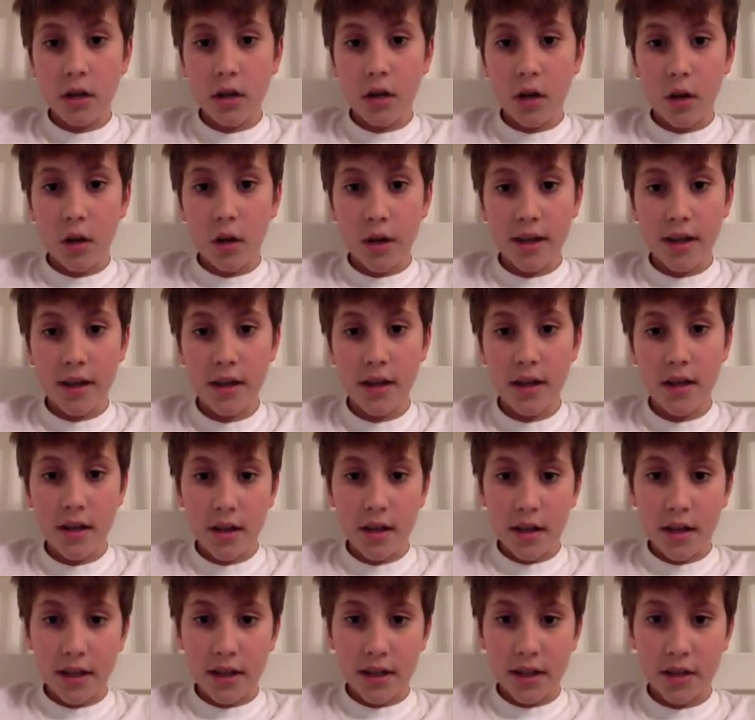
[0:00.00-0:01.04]
Oh, I
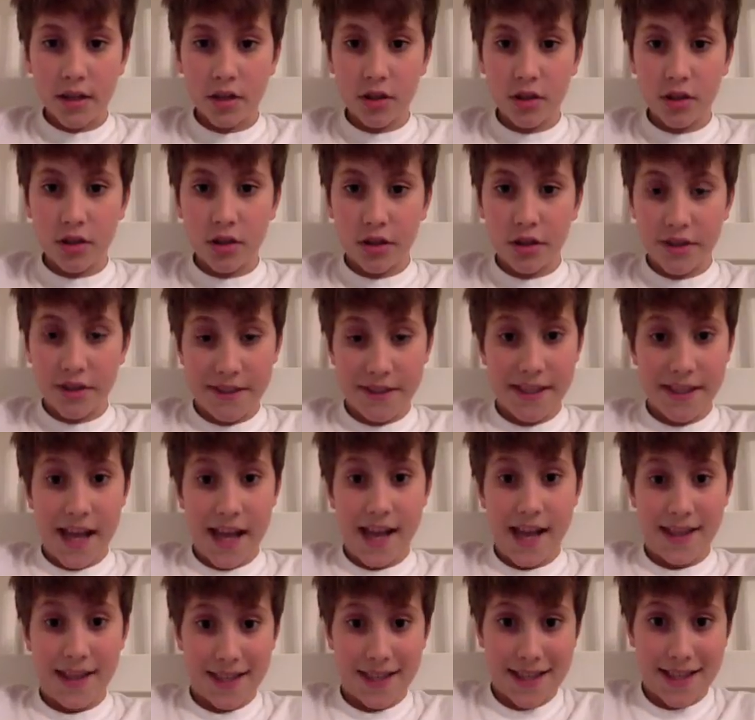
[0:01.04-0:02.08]
guess your
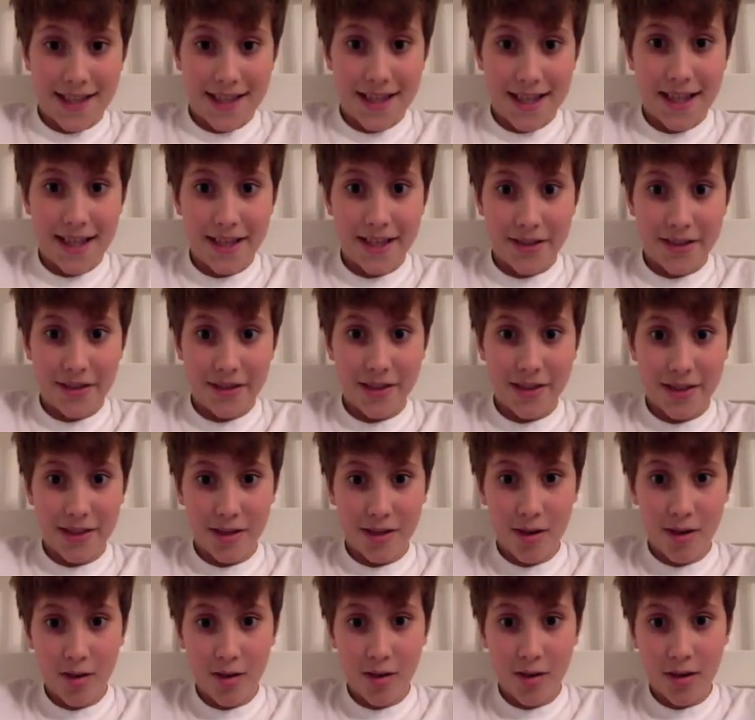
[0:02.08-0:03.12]
death is slender,
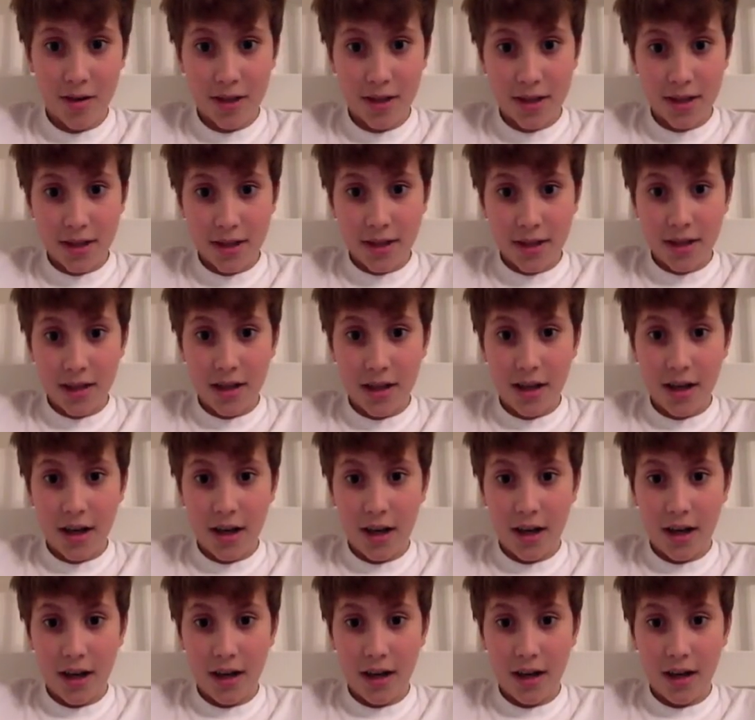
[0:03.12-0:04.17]
so.
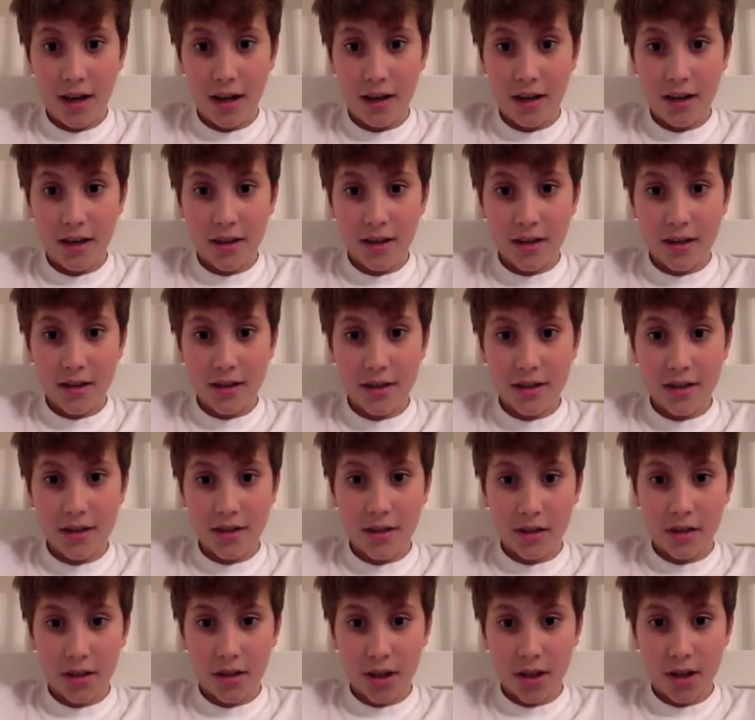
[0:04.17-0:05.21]
Haha,
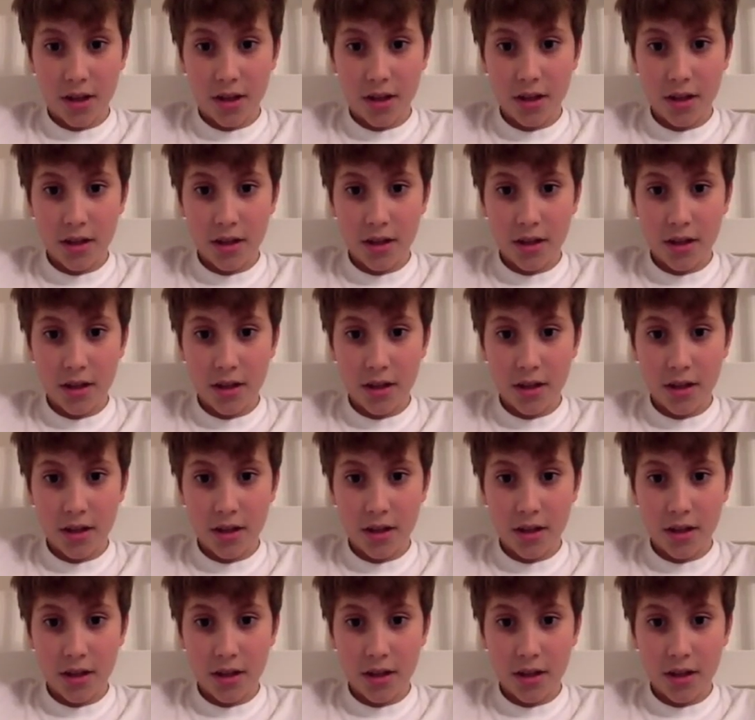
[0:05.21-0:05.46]
sucker.